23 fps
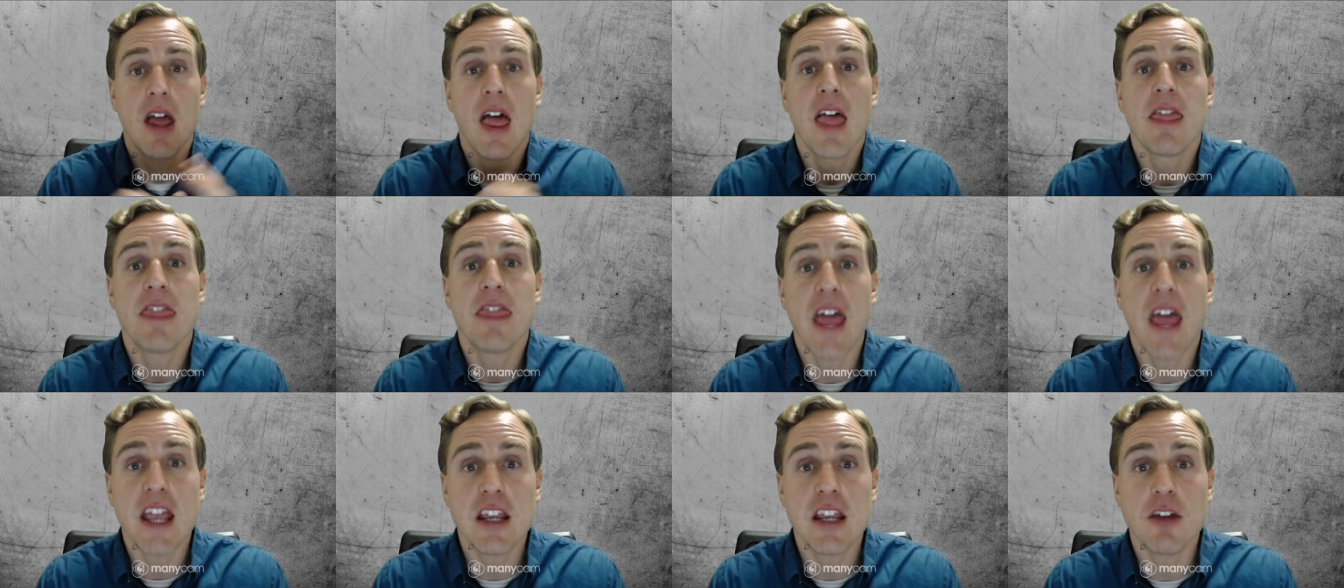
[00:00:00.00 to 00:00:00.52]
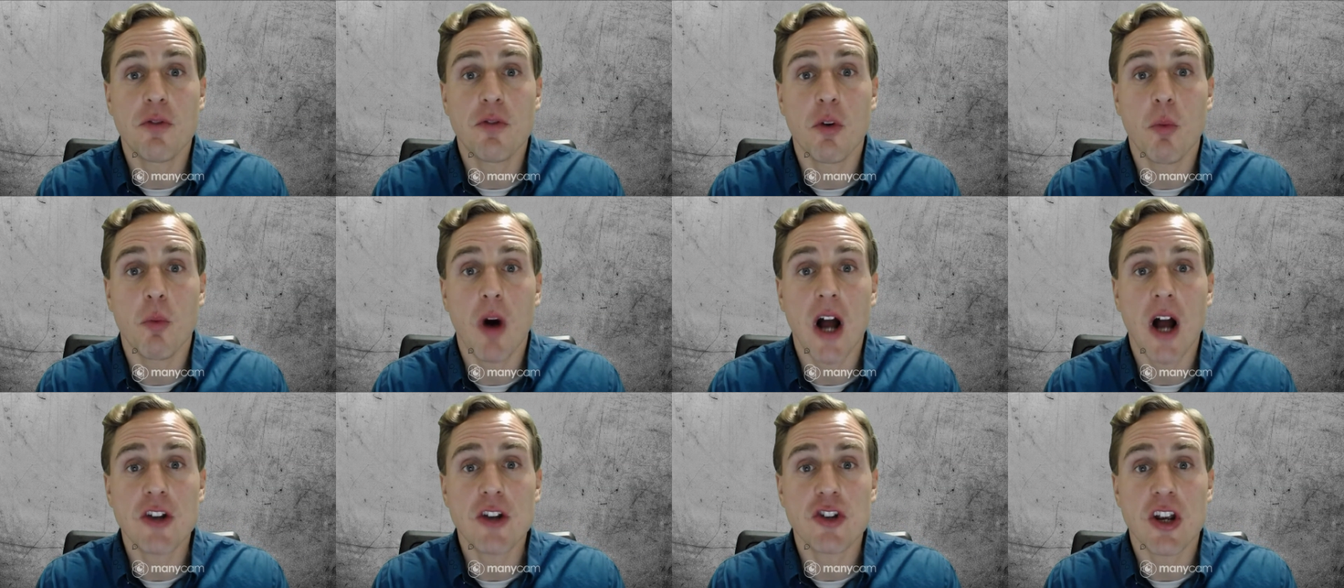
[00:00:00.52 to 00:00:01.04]
Thank you for
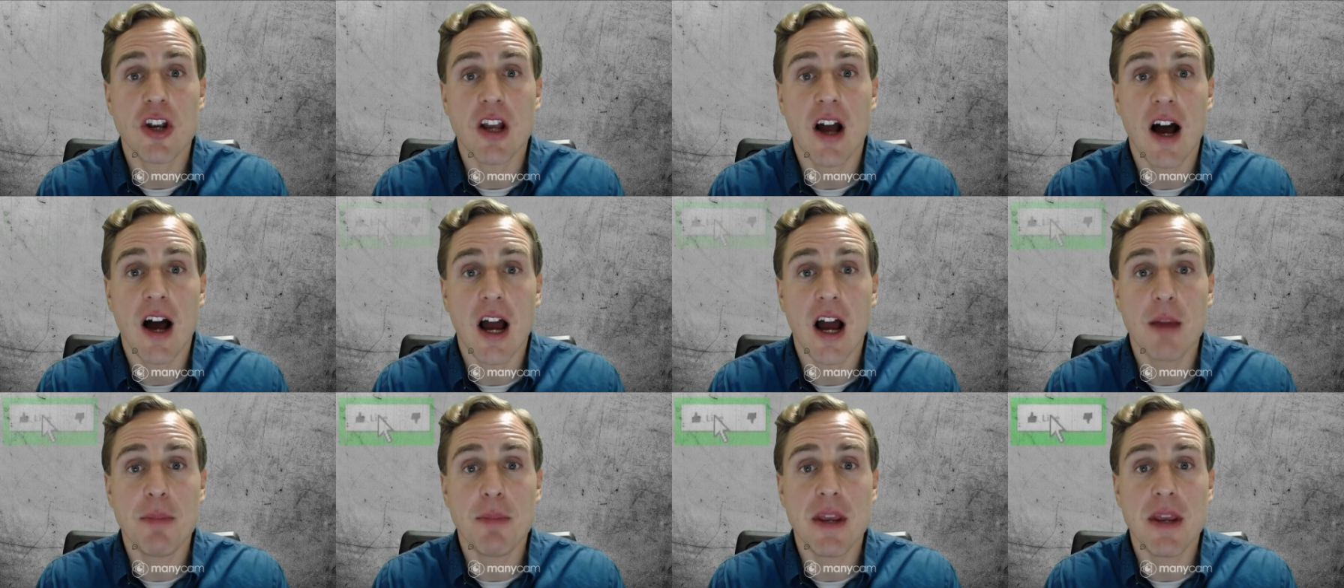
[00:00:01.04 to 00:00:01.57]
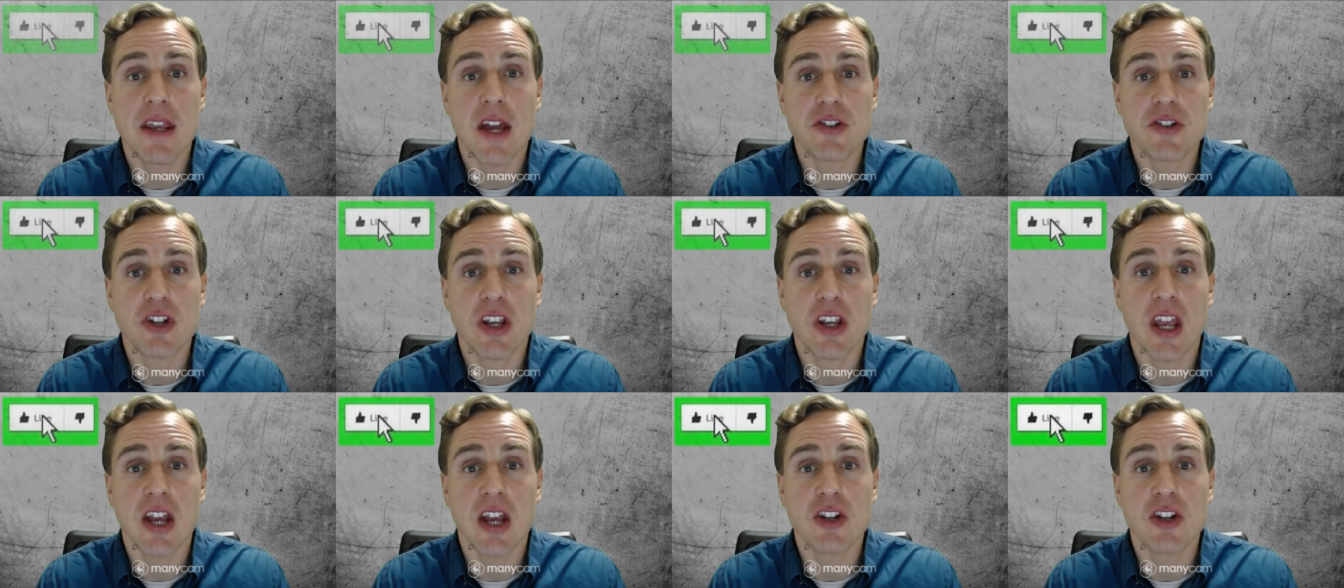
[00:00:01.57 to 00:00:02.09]
watching High Peak
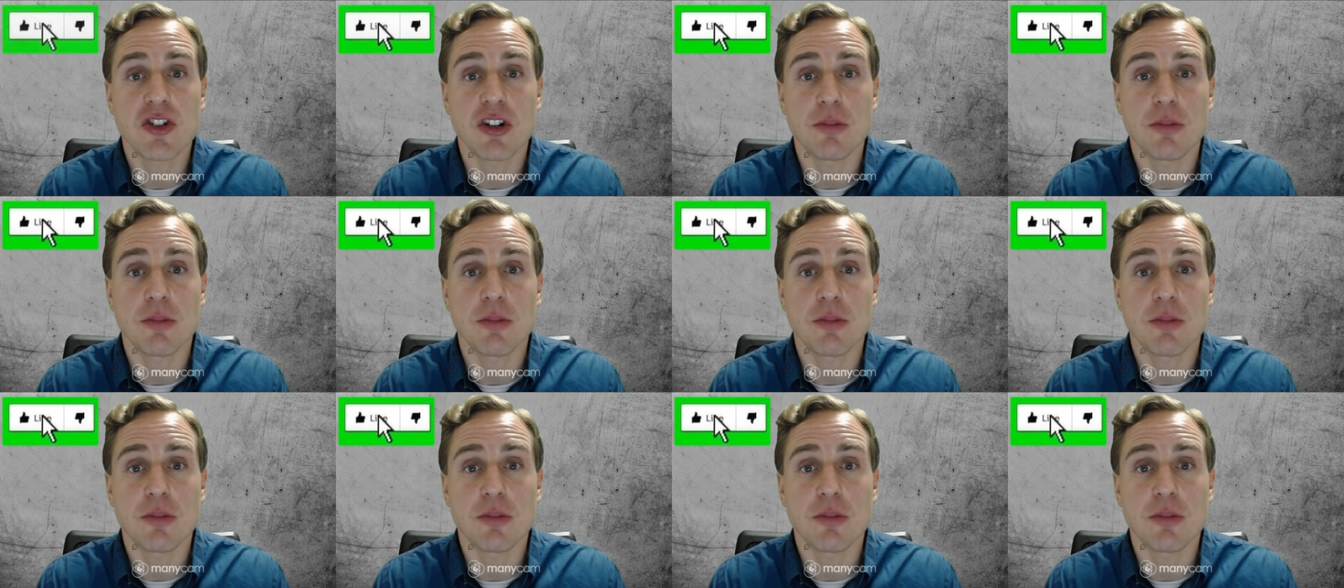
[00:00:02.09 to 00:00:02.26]
Education.